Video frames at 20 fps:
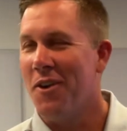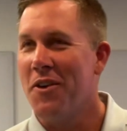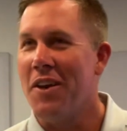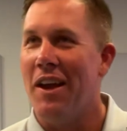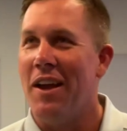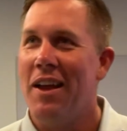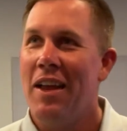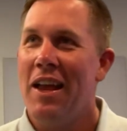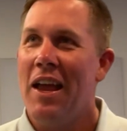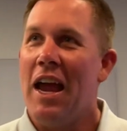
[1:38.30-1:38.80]
Oh, yeah.
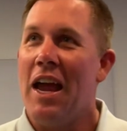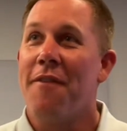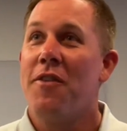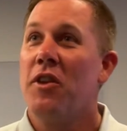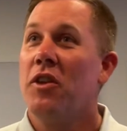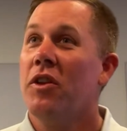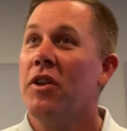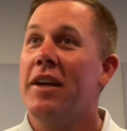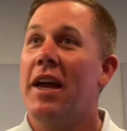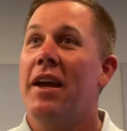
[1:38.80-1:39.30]
And if you
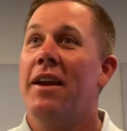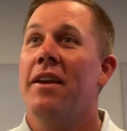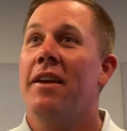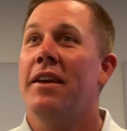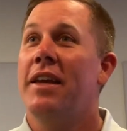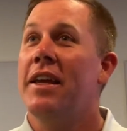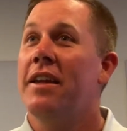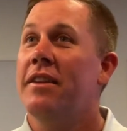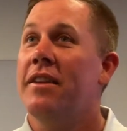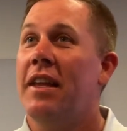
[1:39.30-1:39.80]
look at it,
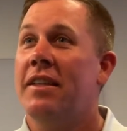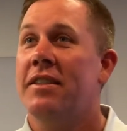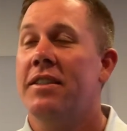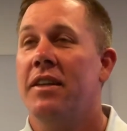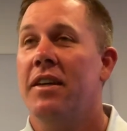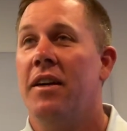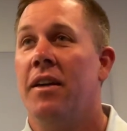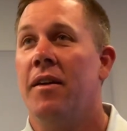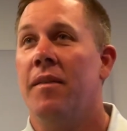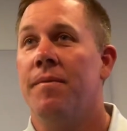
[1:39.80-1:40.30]
again, that's
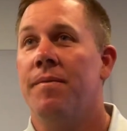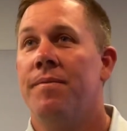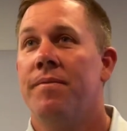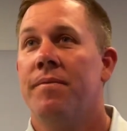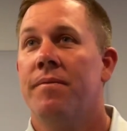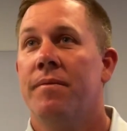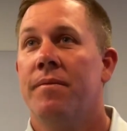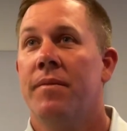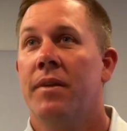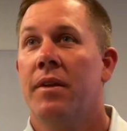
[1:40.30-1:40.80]

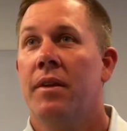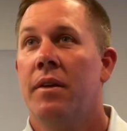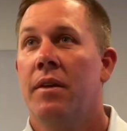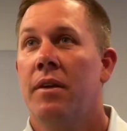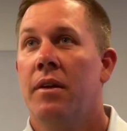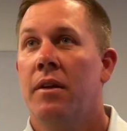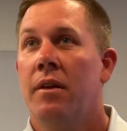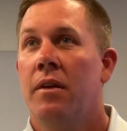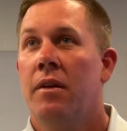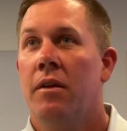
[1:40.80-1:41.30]

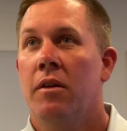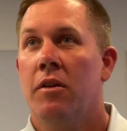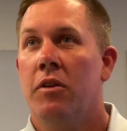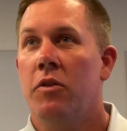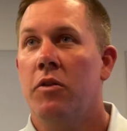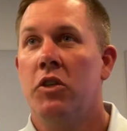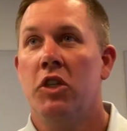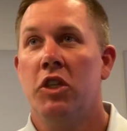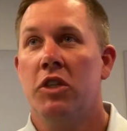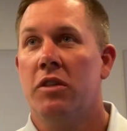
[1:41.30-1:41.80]

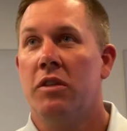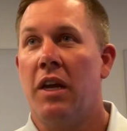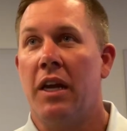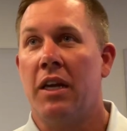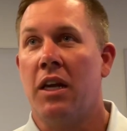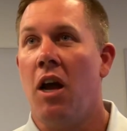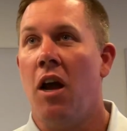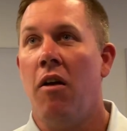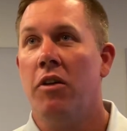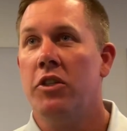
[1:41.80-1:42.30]
you're just at
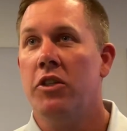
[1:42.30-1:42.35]
college,